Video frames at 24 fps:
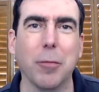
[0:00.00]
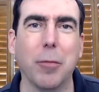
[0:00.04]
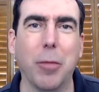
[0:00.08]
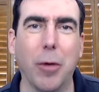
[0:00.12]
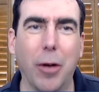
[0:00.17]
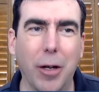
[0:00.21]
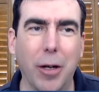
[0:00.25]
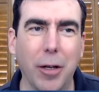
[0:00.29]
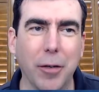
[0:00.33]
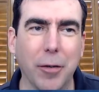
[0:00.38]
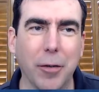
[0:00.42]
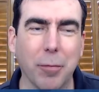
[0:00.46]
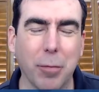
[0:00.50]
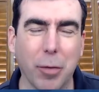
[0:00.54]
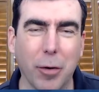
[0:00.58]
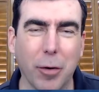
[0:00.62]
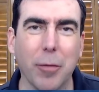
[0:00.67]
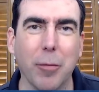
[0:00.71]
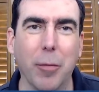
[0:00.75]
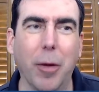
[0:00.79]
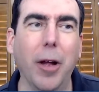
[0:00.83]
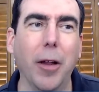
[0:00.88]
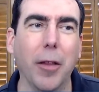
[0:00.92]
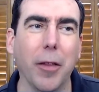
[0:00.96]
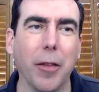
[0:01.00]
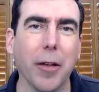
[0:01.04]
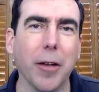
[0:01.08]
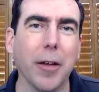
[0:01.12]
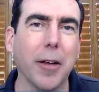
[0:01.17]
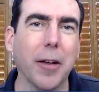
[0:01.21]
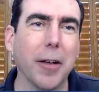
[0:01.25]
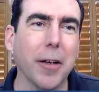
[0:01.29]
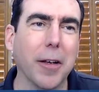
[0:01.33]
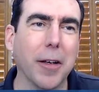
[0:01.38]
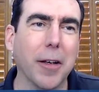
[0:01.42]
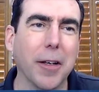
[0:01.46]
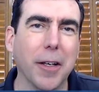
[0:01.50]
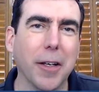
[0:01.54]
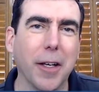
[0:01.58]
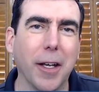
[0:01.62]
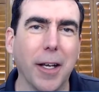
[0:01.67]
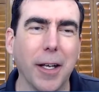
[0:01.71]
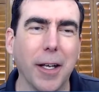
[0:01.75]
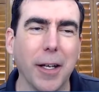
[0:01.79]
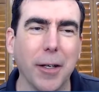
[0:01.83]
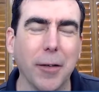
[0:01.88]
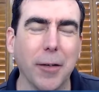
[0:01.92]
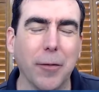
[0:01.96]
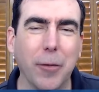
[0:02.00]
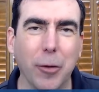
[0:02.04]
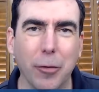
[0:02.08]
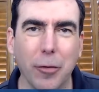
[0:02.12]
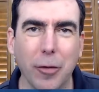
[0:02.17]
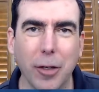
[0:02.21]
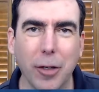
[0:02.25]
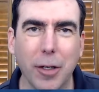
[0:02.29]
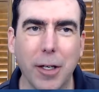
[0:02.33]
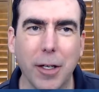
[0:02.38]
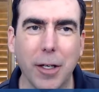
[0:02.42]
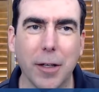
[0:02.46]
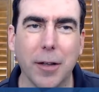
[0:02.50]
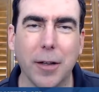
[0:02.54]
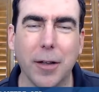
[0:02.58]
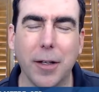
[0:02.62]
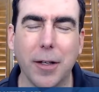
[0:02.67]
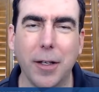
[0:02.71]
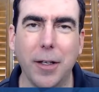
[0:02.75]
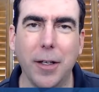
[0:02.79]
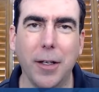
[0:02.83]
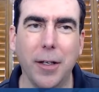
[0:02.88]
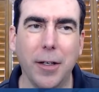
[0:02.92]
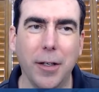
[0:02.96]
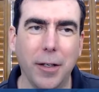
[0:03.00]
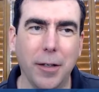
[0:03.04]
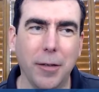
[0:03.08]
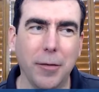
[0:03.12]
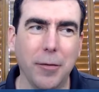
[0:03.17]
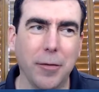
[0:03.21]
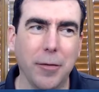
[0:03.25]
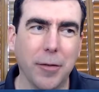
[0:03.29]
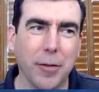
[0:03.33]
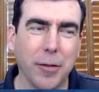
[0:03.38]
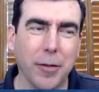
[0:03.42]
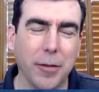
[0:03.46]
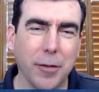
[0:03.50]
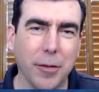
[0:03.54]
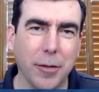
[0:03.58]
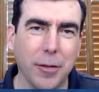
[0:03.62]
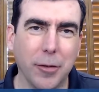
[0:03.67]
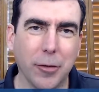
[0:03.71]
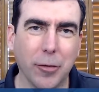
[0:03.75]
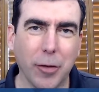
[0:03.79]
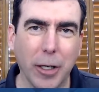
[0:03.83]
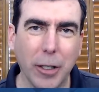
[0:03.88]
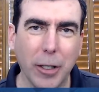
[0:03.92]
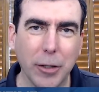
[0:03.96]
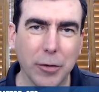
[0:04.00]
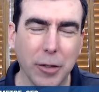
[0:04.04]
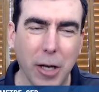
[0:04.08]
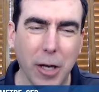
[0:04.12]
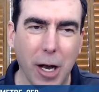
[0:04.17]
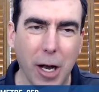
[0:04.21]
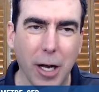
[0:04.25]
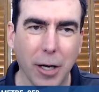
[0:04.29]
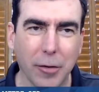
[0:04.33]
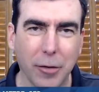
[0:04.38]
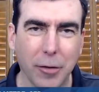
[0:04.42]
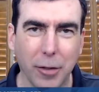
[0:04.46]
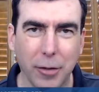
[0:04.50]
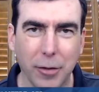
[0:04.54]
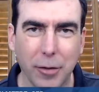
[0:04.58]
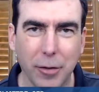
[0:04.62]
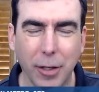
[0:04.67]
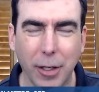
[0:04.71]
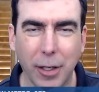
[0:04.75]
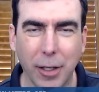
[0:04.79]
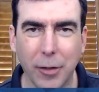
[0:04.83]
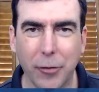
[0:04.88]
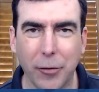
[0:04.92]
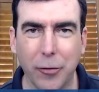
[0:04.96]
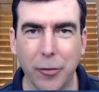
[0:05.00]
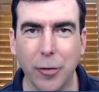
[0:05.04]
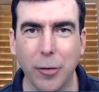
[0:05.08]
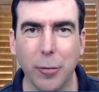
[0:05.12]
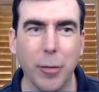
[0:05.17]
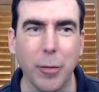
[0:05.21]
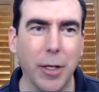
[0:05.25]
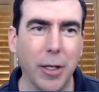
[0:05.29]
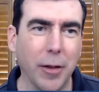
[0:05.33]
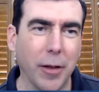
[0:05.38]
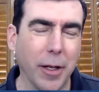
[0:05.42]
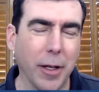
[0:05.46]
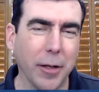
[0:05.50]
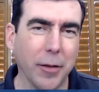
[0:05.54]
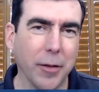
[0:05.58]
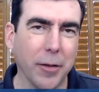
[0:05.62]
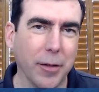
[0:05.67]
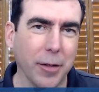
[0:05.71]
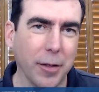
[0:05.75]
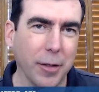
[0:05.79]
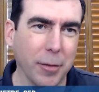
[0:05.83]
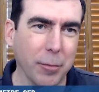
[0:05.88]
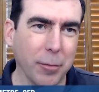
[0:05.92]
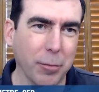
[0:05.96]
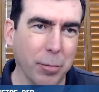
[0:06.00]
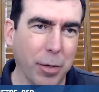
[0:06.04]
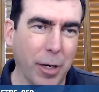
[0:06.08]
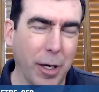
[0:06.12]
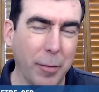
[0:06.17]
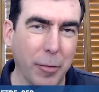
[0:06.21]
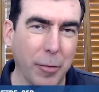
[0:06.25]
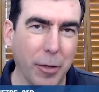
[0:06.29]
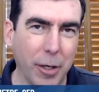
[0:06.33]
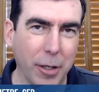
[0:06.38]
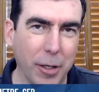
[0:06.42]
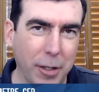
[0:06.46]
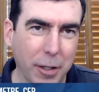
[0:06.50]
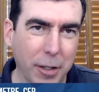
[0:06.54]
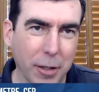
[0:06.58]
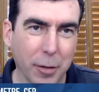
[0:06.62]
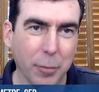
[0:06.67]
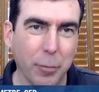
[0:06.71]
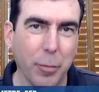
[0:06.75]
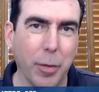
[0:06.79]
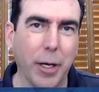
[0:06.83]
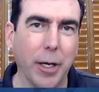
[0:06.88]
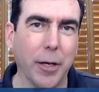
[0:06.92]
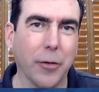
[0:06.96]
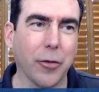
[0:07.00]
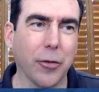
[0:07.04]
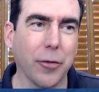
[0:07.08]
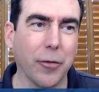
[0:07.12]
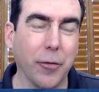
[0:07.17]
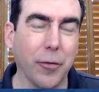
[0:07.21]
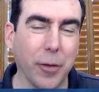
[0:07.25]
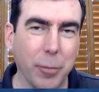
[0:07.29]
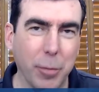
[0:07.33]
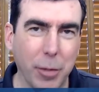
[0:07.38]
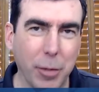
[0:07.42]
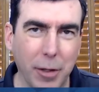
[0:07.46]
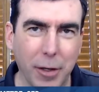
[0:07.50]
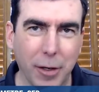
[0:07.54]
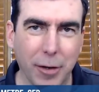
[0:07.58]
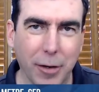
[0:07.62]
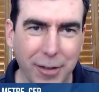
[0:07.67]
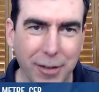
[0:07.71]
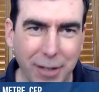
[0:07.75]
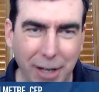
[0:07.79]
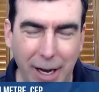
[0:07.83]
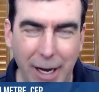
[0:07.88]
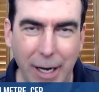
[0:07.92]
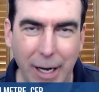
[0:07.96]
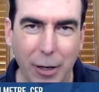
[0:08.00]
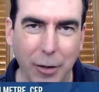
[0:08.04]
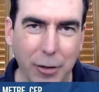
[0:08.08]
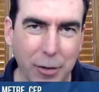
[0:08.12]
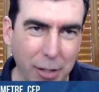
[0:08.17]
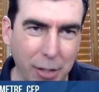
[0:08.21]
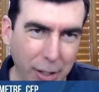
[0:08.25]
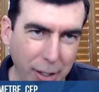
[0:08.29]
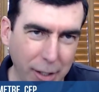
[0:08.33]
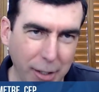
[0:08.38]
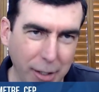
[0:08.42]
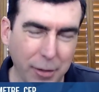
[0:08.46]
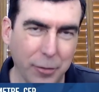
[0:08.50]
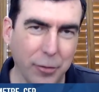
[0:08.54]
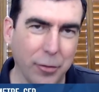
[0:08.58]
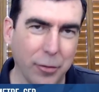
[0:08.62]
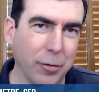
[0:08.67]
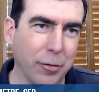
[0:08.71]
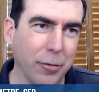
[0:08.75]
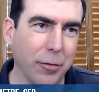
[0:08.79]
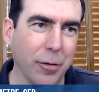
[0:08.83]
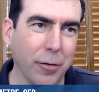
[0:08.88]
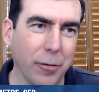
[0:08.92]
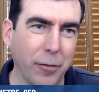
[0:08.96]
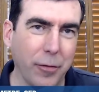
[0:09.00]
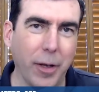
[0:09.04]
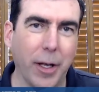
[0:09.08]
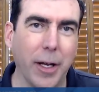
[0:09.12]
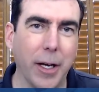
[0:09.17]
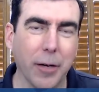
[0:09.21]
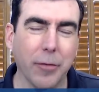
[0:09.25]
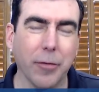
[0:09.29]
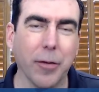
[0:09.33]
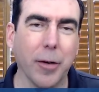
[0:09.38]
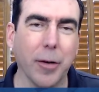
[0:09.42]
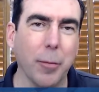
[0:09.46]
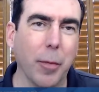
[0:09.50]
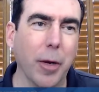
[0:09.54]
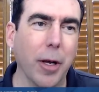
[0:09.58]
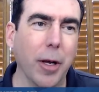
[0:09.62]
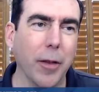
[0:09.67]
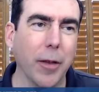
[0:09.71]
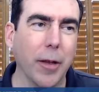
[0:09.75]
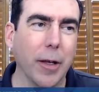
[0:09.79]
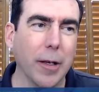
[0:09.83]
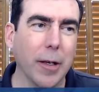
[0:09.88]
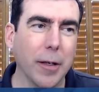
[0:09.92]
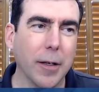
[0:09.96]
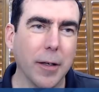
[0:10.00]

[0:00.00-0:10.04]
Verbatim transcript: bonds per month. Mm-hmm. And if you look at the treasury auctions, and assuming that the primary dealer banks are flipping their entire take to the Fed every month,